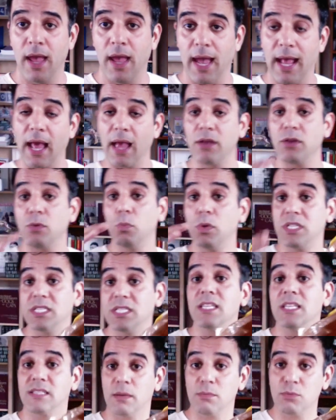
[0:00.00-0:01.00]
and I would see
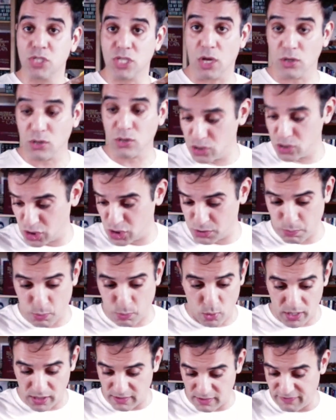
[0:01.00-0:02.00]
some shelters just
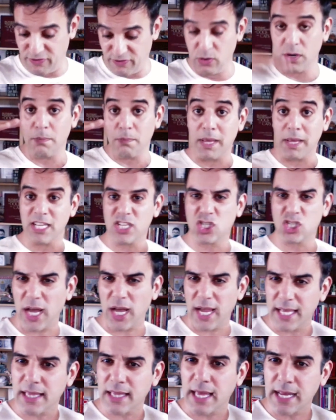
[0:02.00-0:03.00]
pouring the food in big
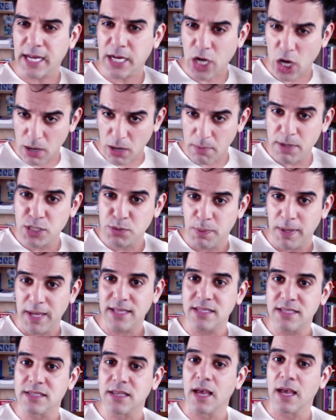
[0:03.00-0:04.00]
giant like garbage
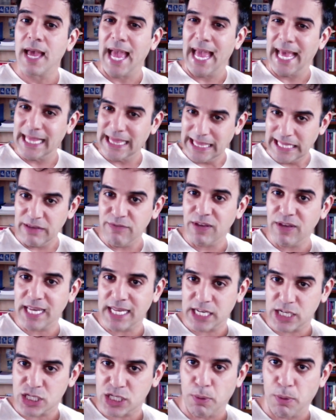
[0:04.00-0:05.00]
bins and leaving it
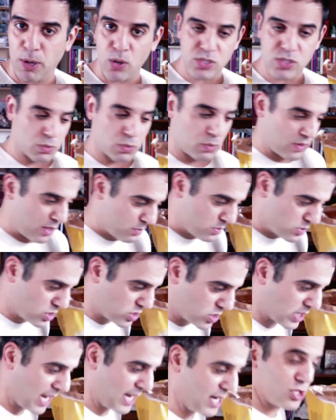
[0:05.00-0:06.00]
exposed, where they would
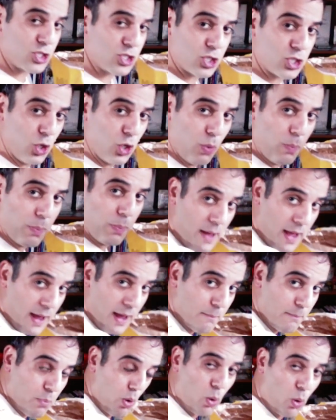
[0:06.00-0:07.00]
just kind of scoop
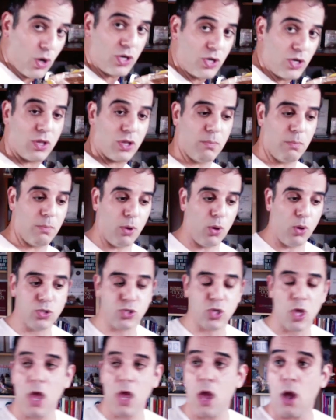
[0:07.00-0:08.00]
and pour into the
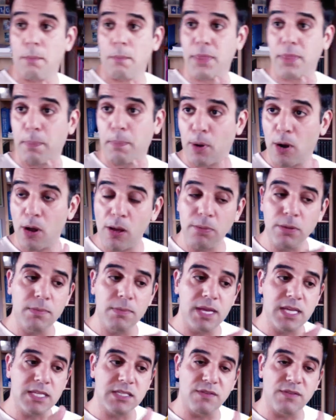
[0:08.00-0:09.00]
bowls. The problem
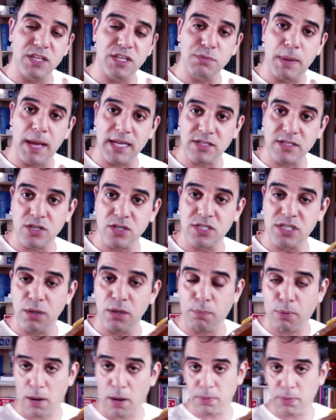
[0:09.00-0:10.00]
is, if these bags aren't sealed
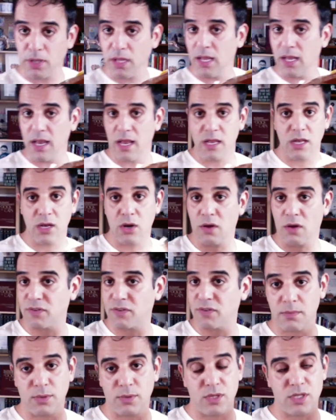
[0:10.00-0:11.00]
properly, and you know, I've
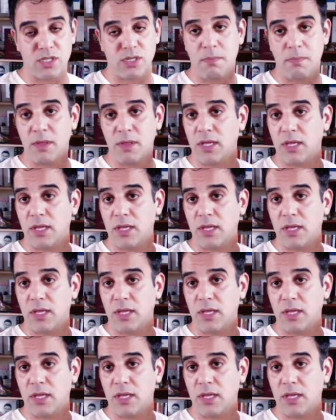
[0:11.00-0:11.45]
talked about this a million